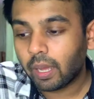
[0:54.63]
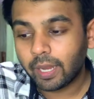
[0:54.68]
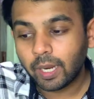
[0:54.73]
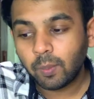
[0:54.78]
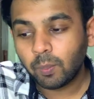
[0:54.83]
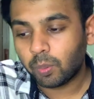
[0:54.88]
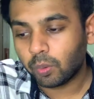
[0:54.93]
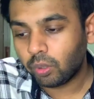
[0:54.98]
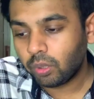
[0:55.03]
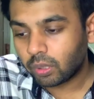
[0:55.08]

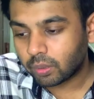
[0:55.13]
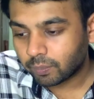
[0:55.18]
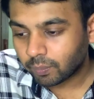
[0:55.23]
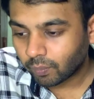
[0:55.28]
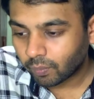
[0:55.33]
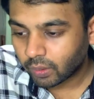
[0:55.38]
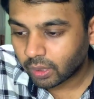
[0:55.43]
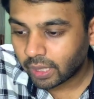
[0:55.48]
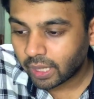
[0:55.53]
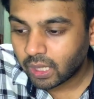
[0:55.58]
input
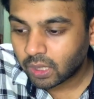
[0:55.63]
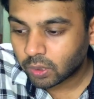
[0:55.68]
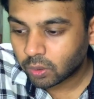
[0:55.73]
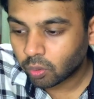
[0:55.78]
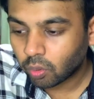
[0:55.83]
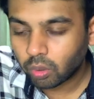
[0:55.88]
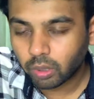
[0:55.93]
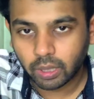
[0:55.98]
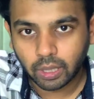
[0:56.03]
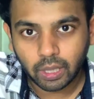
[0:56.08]
geeks
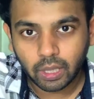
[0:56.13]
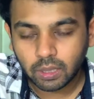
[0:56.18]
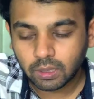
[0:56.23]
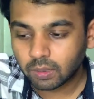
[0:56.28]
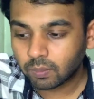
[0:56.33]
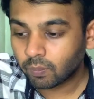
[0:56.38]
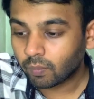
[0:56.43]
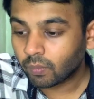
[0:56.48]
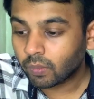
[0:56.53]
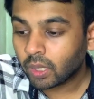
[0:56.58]
so
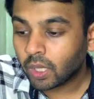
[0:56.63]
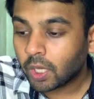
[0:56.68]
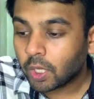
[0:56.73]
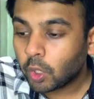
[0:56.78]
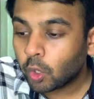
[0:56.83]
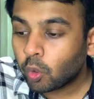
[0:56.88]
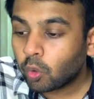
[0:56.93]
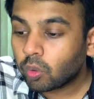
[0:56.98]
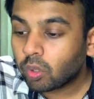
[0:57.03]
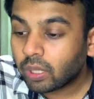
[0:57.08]
geeks
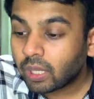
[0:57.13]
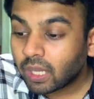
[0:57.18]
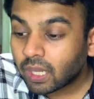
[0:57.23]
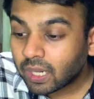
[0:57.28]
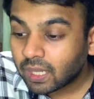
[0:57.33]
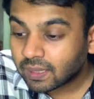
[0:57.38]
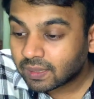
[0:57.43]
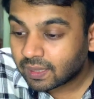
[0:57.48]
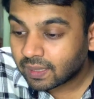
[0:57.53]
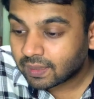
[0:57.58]
you could
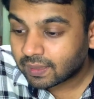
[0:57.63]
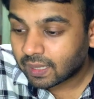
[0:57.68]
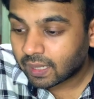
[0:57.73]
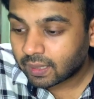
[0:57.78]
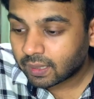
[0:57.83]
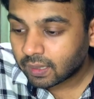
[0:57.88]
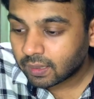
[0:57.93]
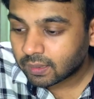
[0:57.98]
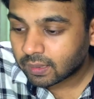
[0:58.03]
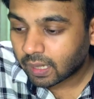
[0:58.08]
rearrange these
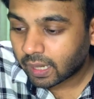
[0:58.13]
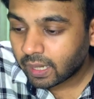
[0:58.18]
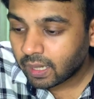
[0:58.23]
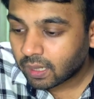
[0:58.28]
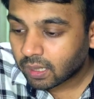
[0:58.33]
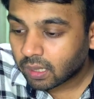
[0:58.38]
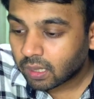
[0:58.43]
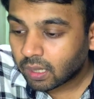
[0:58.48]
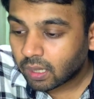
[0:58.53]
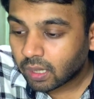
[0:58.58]
letters
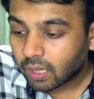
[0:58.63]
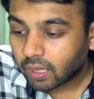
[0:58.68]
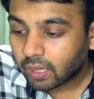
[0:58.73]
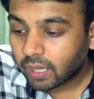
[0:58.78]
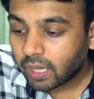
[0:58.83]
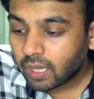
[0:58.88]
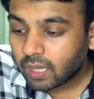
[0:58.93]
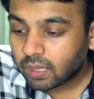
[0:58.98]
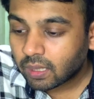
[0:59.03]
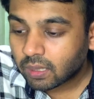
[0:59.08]
like
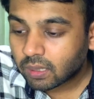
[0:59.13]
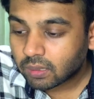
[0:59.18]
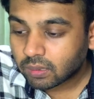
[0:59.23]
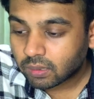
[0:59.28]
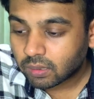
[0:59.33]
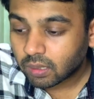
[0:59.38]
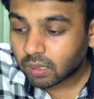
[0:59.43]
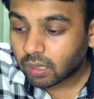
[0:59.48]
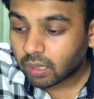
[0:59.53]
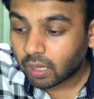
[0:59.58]

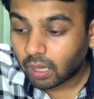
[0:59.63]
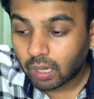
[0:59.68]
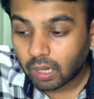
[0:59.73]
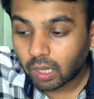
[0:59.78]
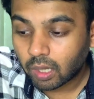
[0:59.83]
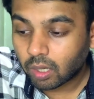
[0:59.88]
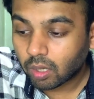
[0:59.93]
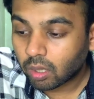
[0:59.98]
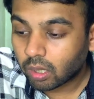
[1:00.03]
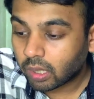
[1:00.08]
geeks uh,
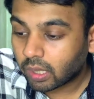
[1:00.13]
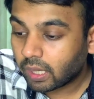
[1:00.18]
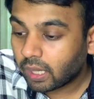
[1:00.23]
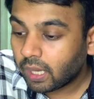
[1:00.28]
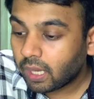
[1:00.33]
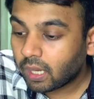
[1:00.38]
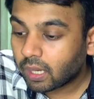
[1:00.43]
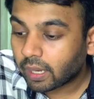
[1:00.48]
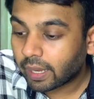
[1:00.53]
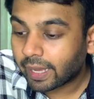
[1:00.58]
like
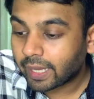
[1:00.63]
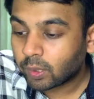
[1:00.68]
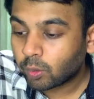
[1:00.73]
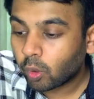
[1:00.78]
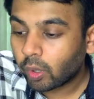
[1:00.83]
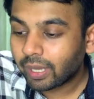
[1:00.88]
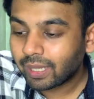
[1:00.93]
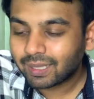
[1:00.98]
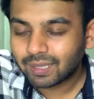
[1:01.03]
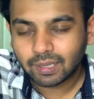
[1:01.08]
geek S
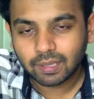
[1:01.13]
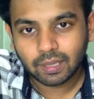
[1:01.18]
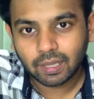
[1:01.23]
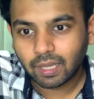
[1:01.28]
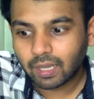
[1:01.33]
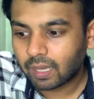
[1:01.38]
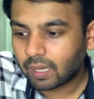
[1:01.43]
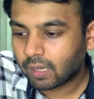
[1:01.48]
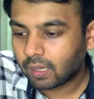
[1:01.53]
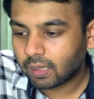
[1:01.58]
O S
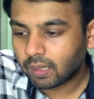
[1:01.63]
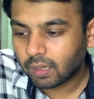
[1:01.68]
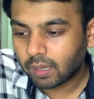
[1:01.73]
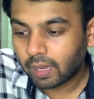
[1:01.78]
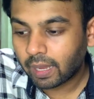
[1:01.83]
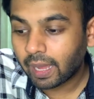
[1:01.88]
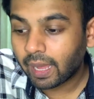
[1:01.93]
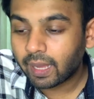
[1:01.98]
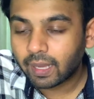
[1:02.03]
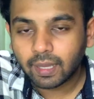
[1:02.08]

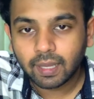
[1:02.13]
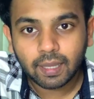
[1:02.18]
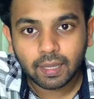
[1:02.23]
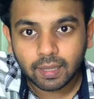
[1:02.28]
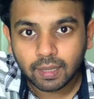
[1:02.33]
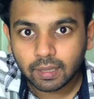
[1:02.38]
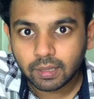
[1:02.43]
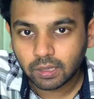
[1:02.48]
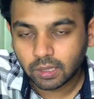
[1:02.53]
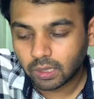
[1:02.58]
K E
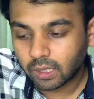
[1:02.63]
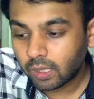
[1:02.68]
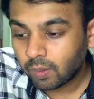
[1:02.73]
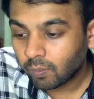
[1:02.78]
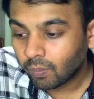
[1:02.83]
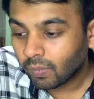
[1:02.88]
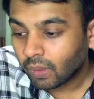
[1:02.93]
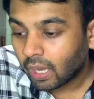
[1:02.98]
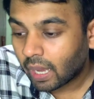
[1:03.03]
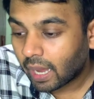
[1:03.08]
E G,
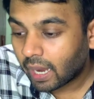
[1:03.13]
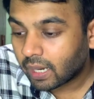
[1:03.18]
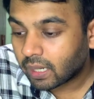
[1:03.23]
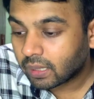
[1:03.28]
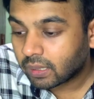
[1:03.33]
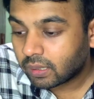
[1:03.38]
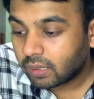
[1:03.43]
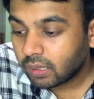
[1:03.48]
and